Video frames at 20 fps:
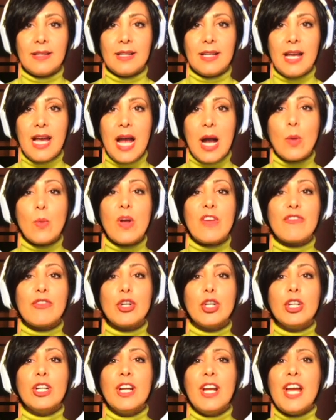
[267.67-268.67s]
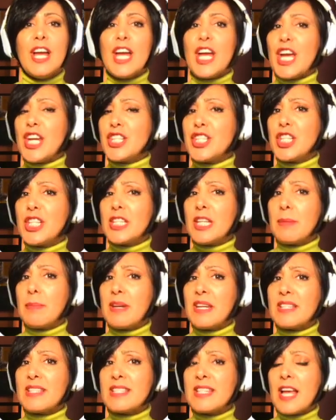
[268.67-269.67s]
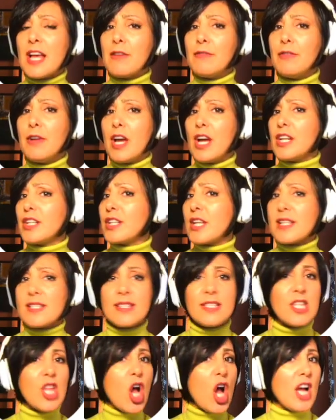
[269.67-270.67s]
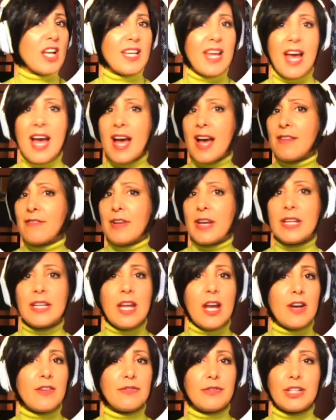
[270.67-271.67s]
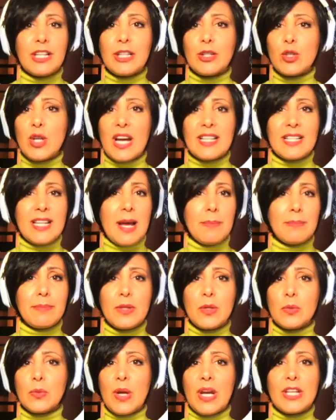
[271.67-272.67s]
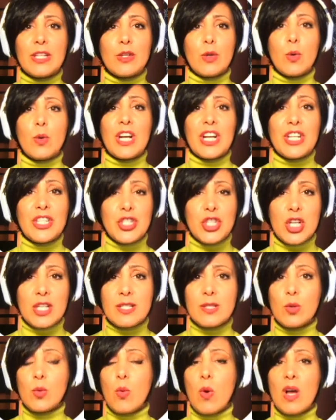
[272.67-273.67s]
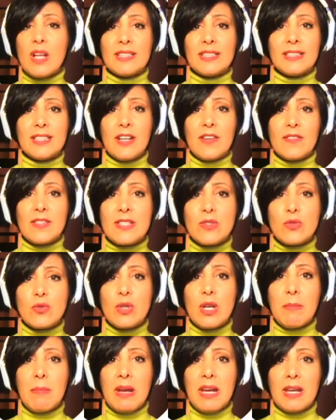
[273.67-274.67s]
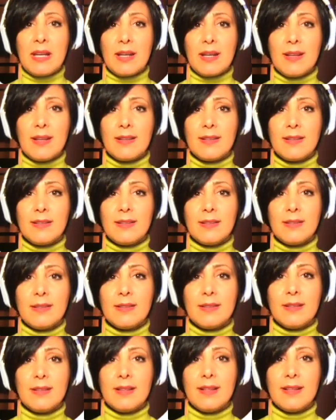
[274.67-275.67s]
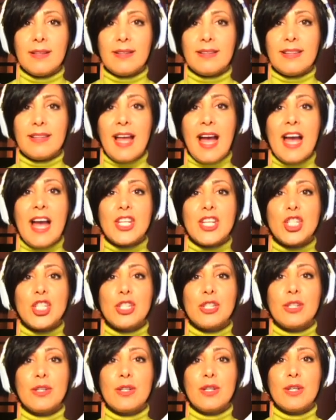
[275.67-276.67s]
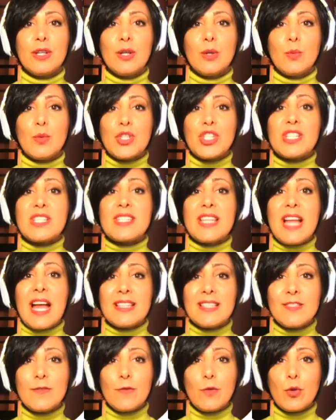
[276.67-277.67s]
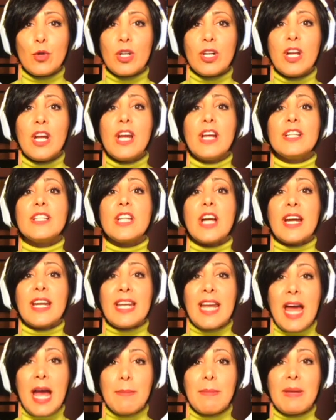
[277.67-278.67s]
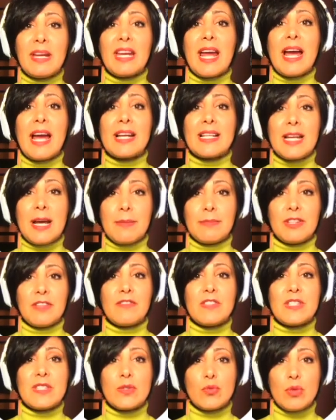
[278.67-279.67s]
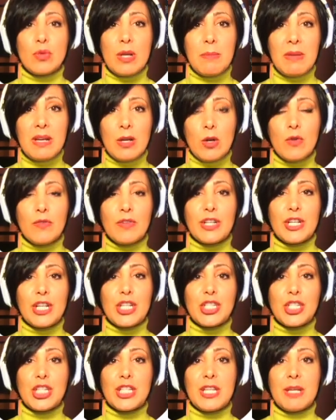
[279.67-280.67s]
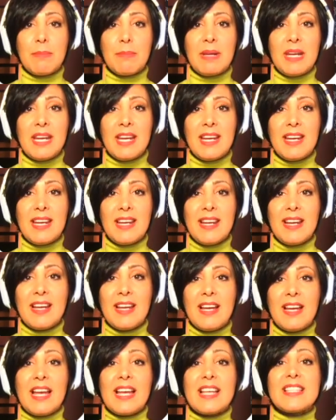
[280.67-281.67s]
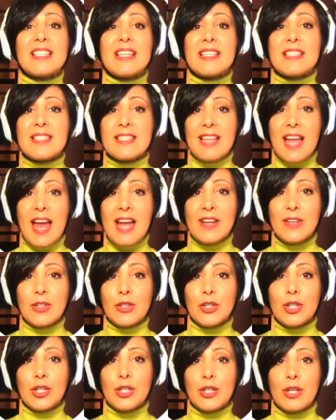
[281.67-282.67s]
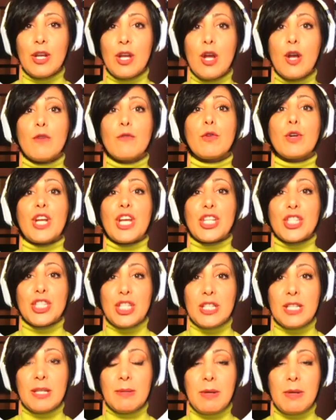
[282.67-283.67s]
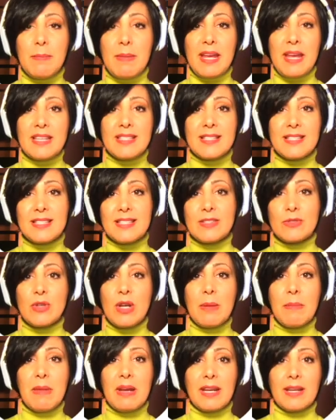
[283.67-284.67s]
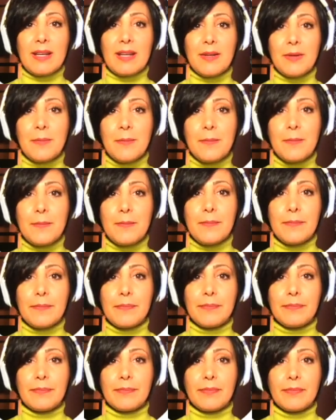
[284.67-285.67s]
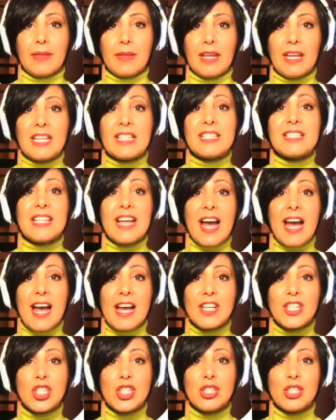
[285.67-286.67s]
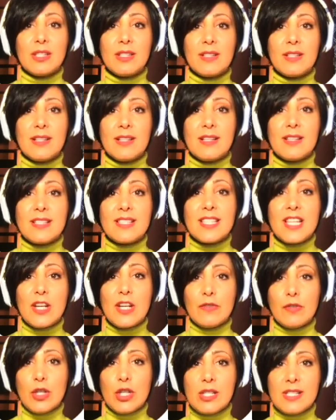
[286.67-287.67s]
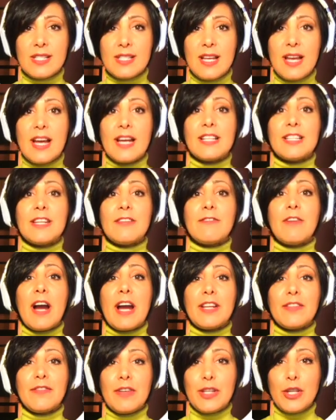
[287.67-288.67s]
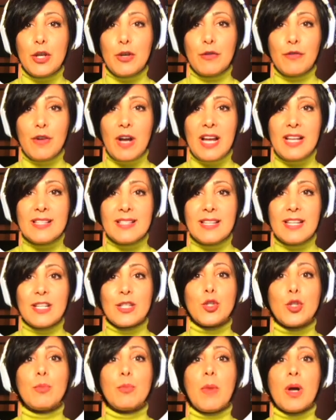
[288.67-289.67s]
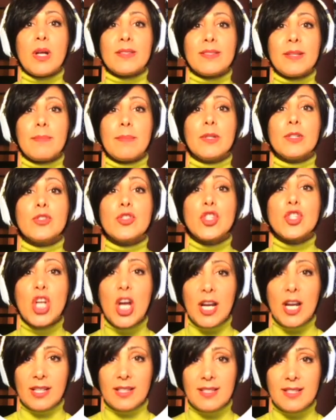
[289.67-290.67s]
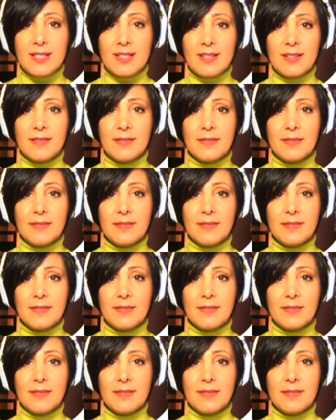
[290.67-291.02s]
However, HTTP itself does not have any offering to adapt the rate or adjust quality of streaming. DASH, which stands for Dynamic Adaptive Streaming over HTTP, is a standard for HTTP-based streaming. In DASH, servers divide video files into multiple chunks.